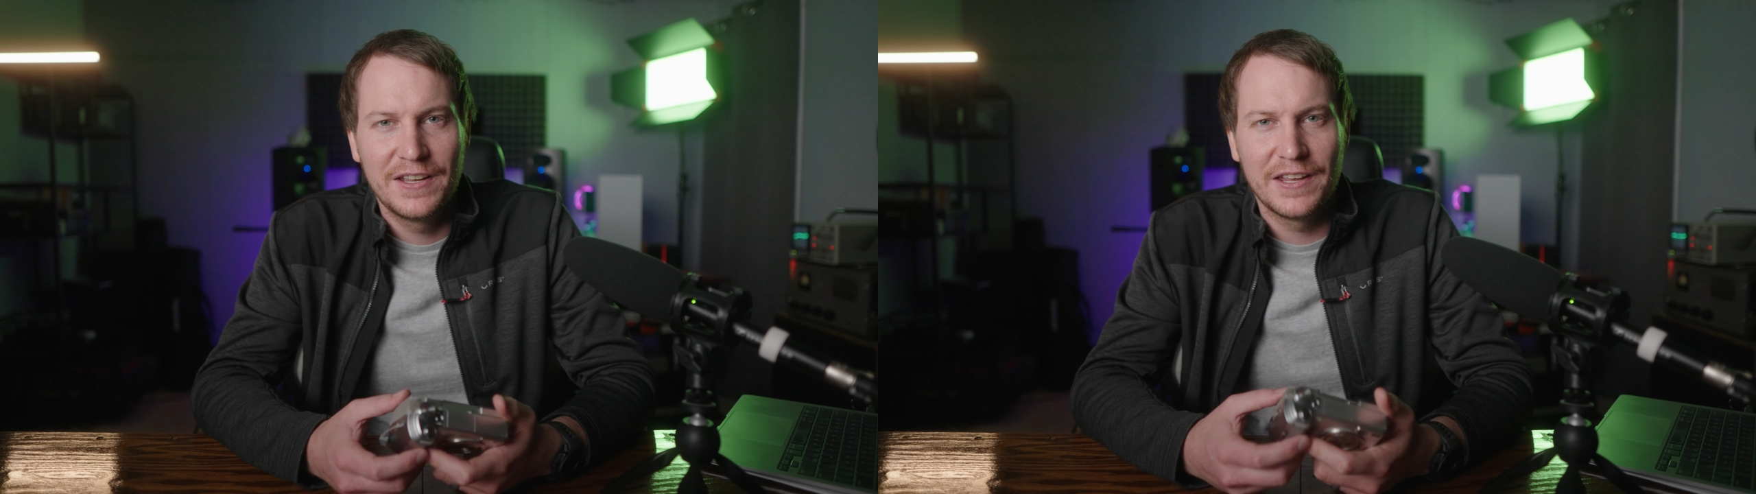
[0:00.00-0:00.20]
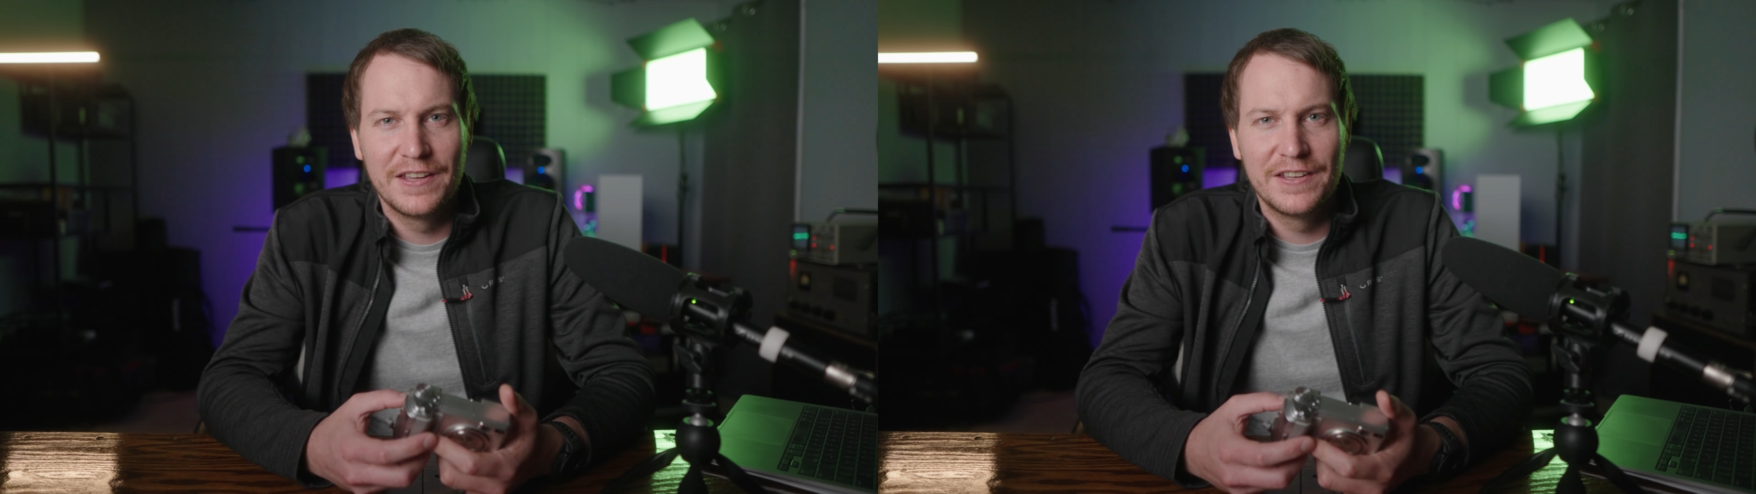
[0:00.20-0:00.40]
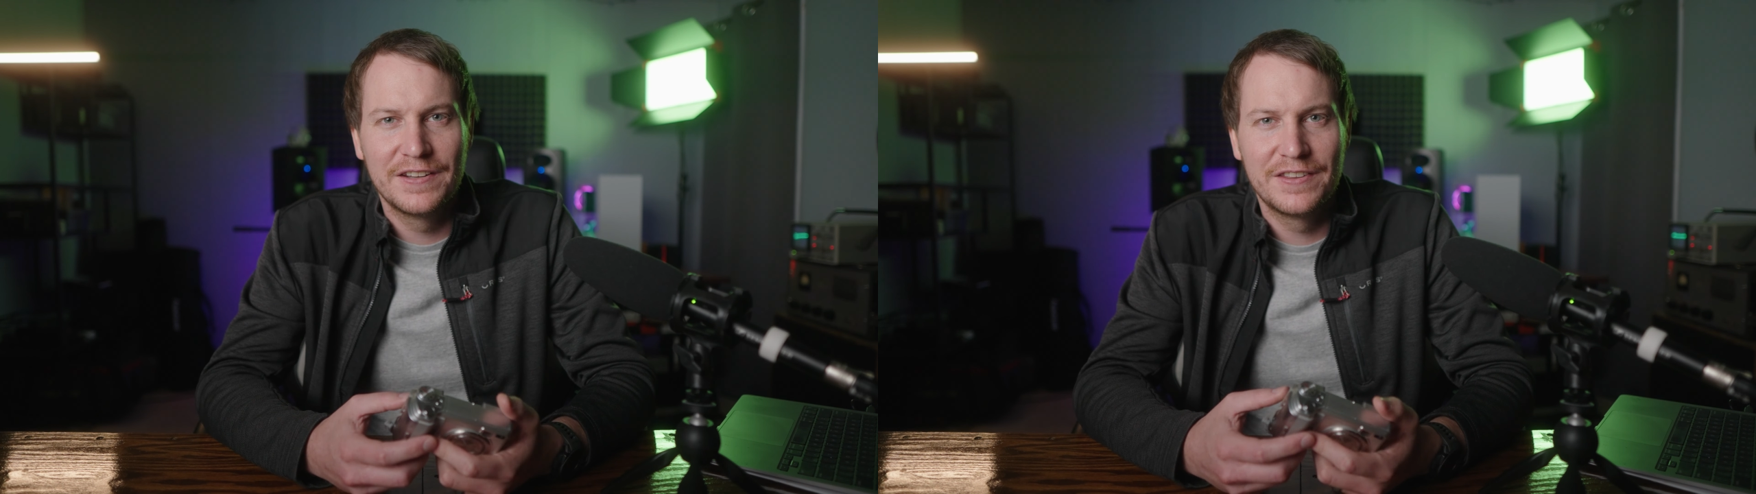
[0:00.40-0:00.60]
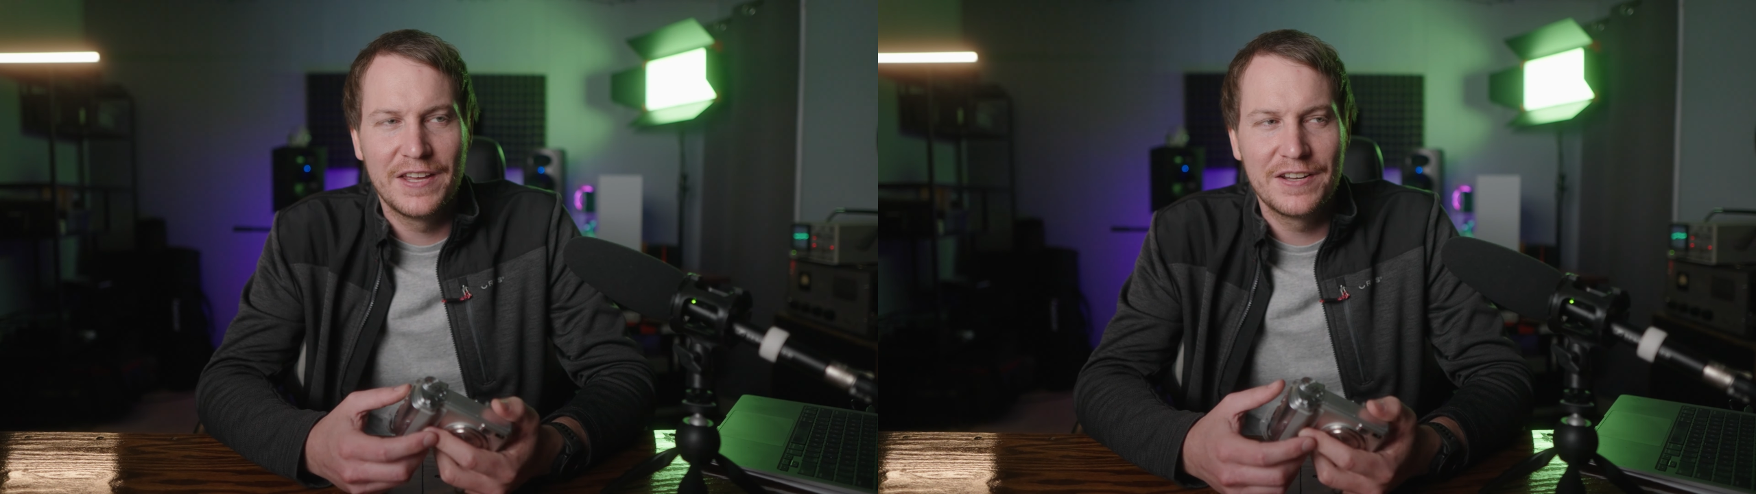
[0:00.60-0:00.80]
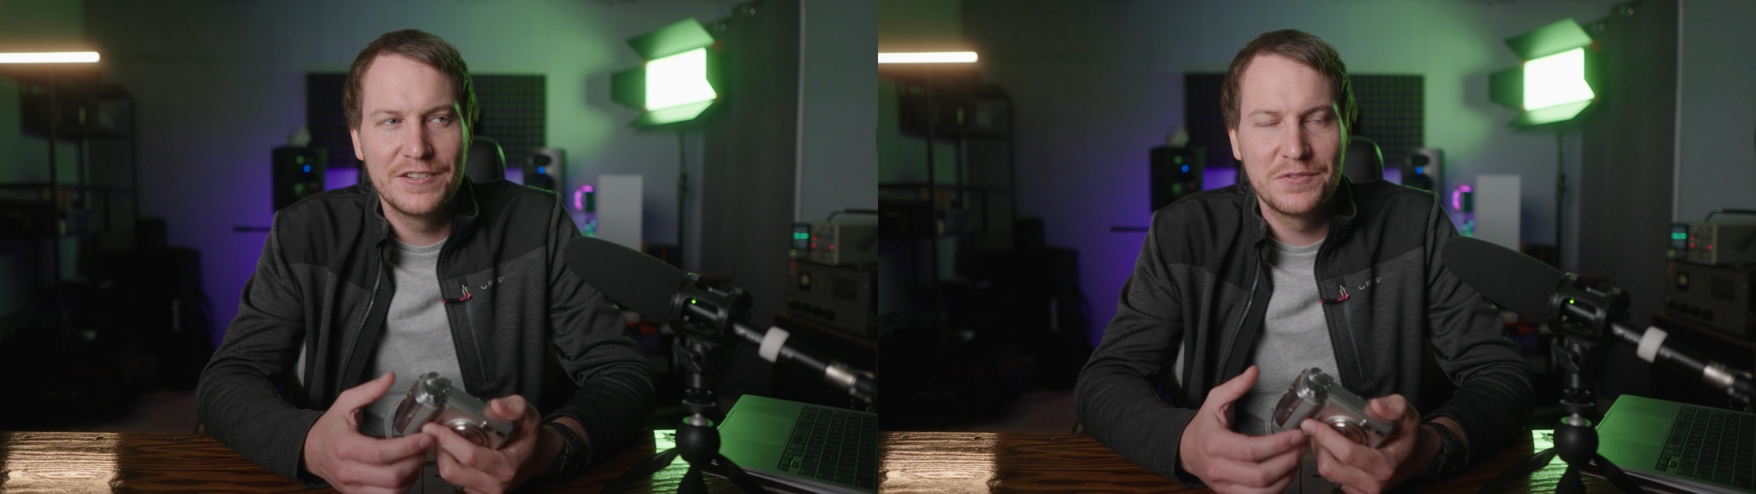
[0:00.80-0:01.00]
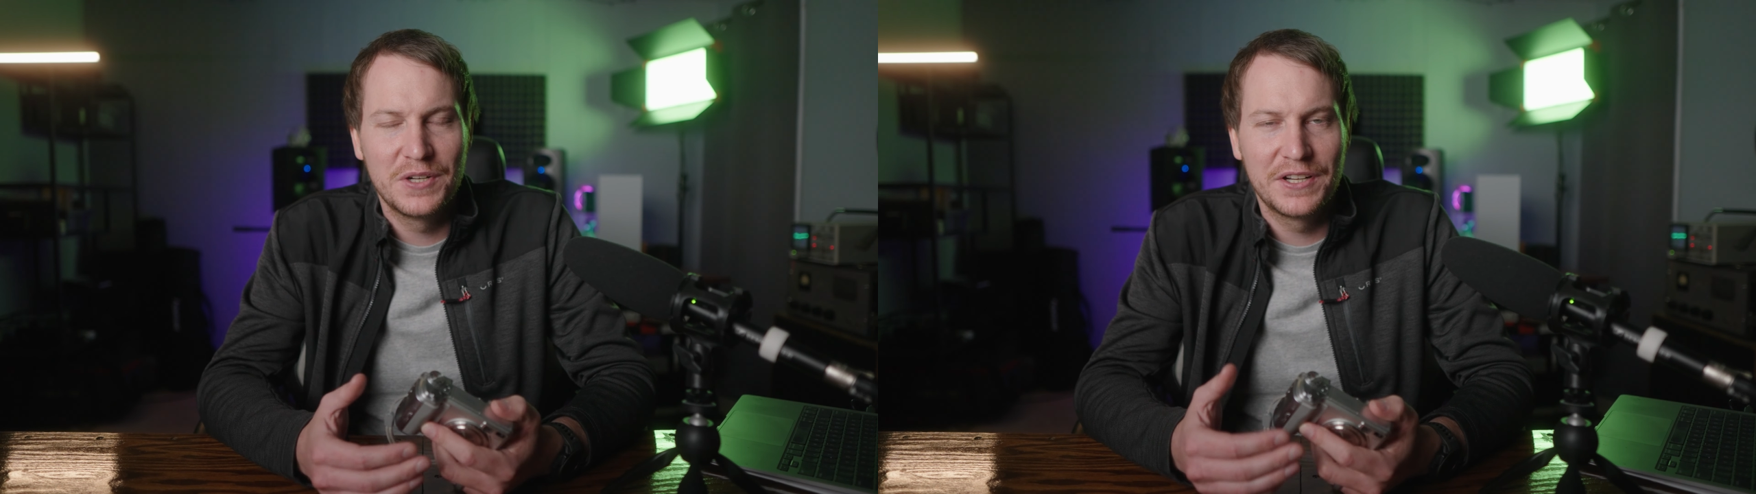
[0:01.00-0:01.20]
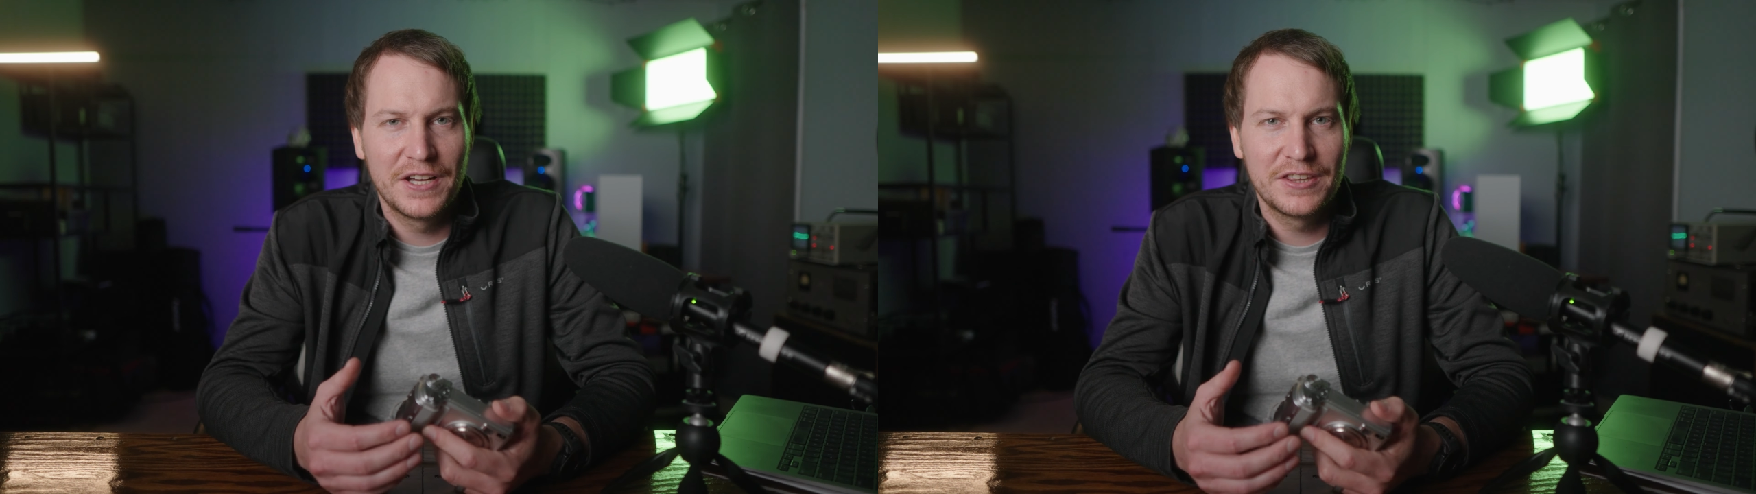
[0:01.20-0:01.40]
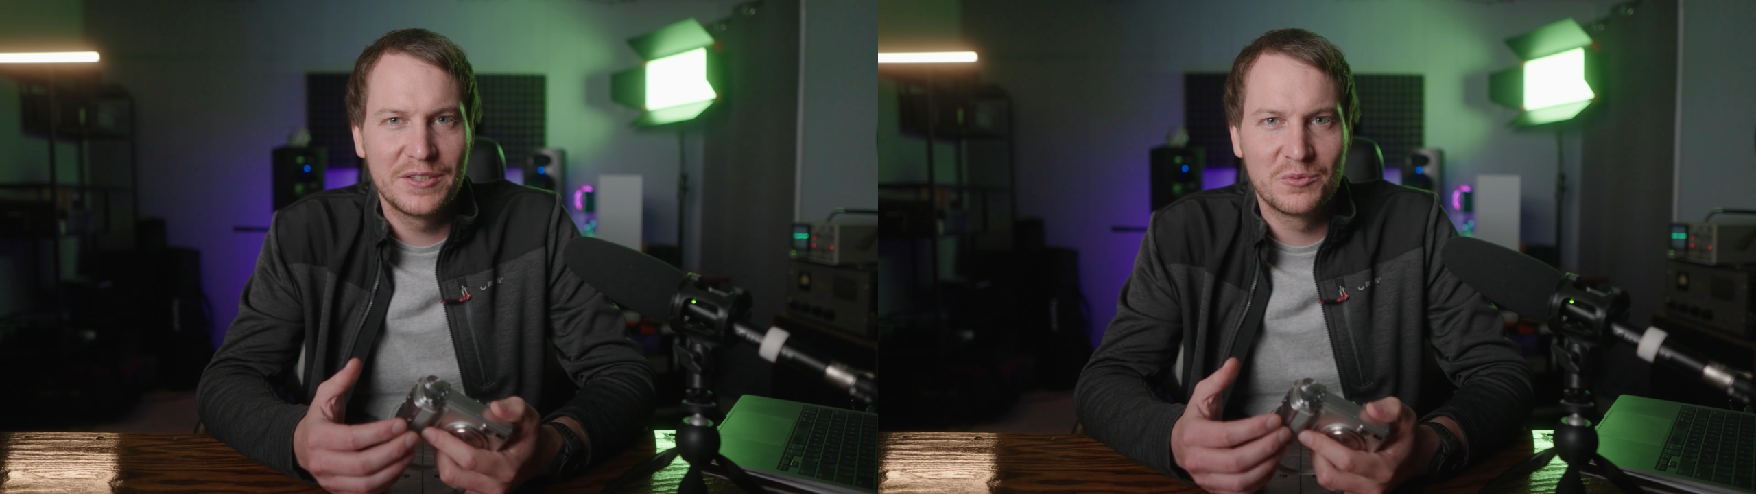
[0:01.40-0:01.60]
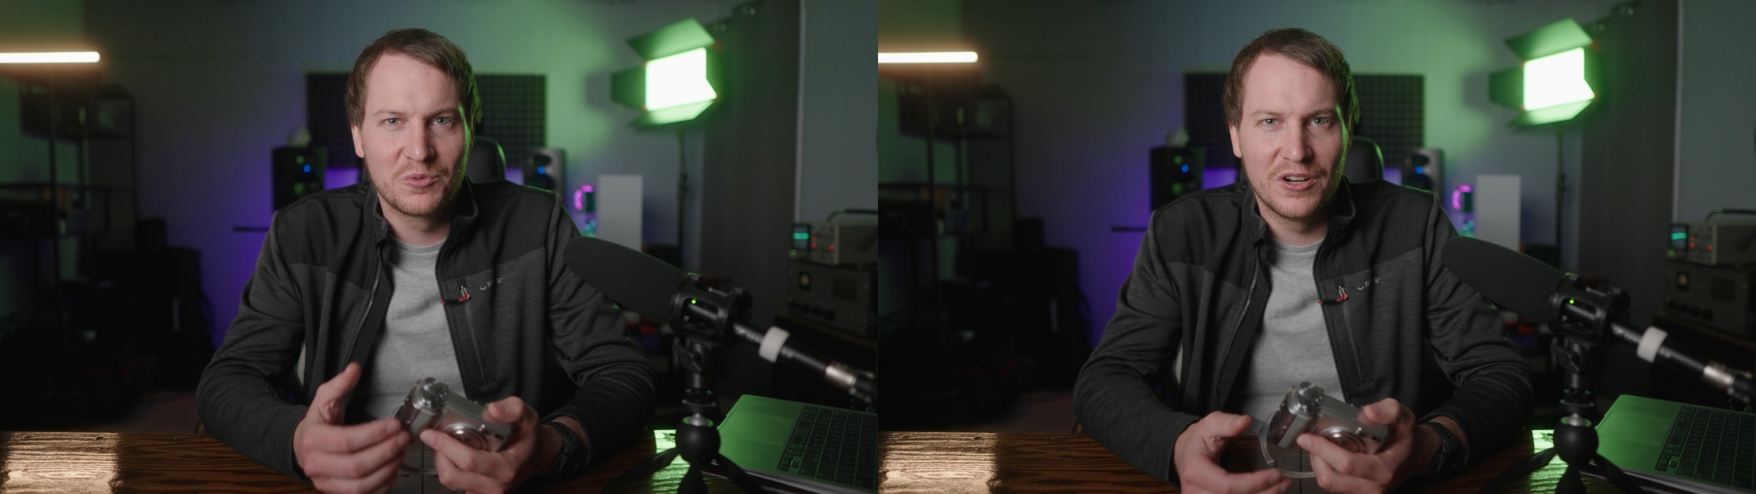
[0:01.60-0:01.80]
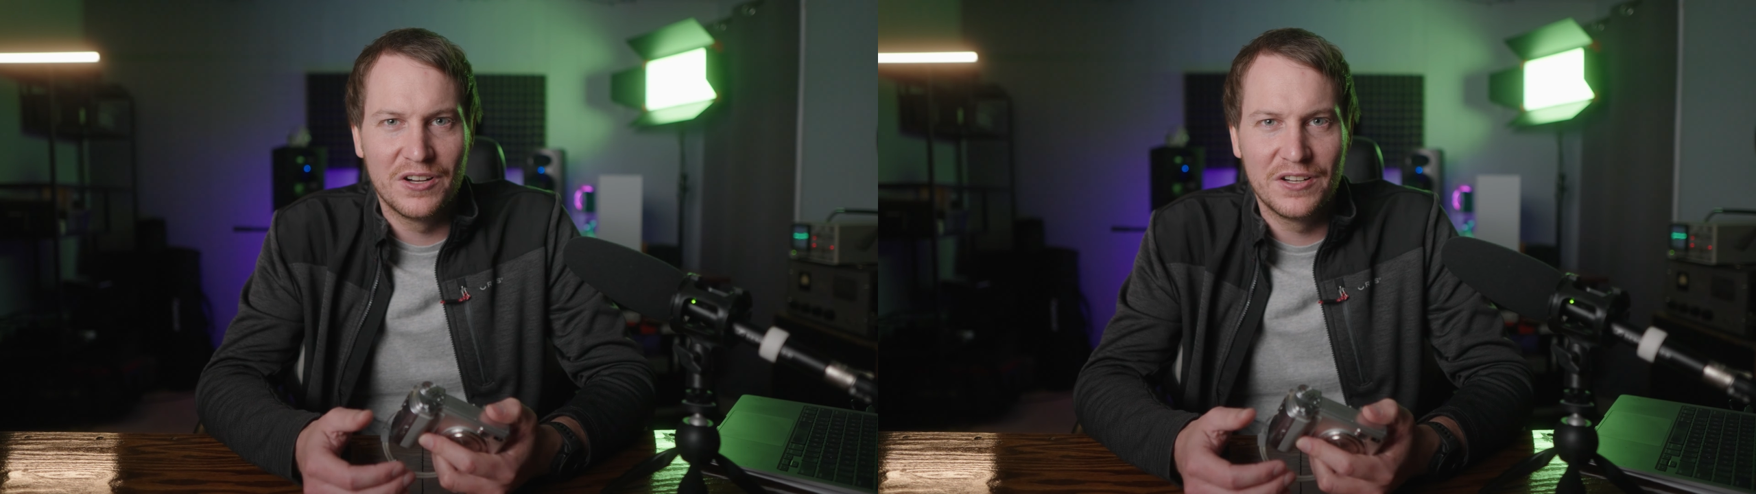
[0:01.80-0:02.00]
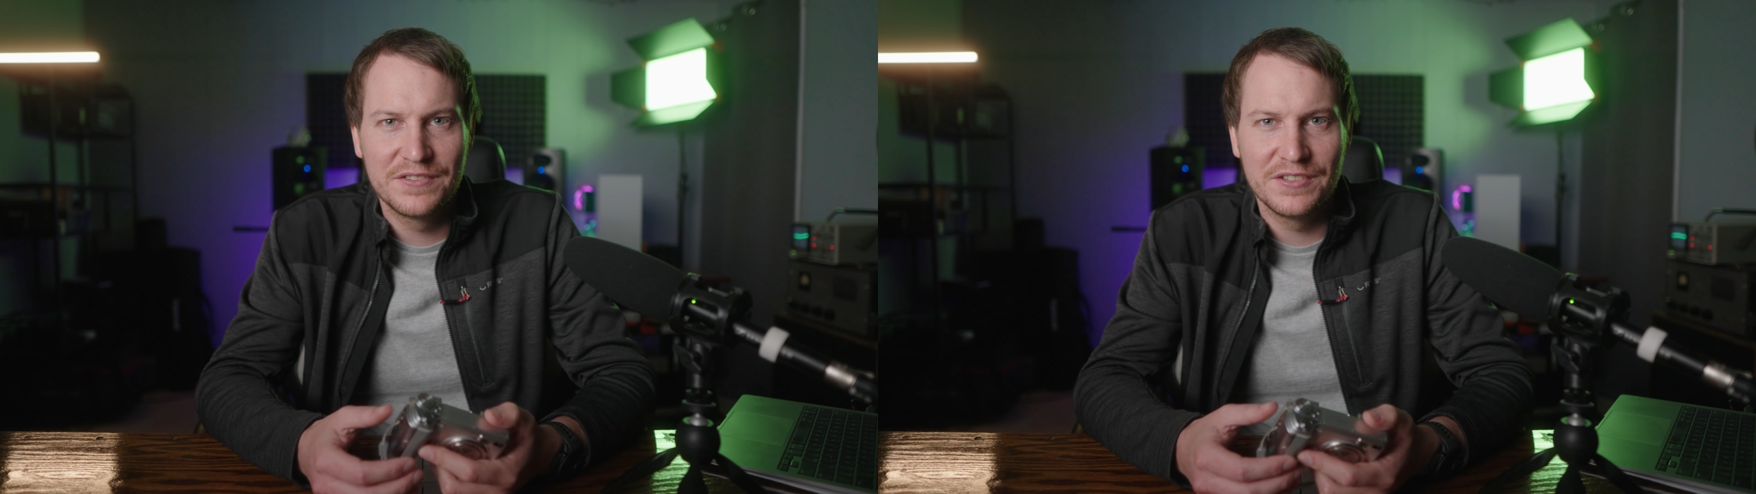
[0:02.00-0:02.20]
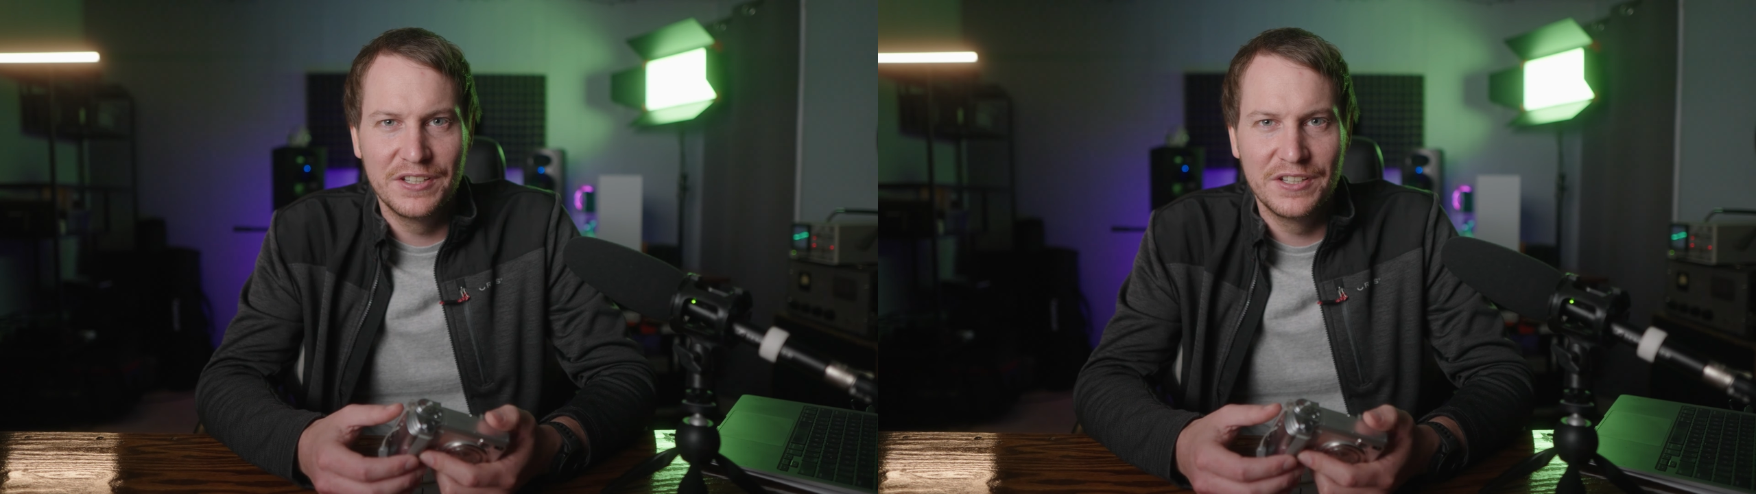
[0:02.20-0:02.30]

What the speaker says: and that is when I got the RAWs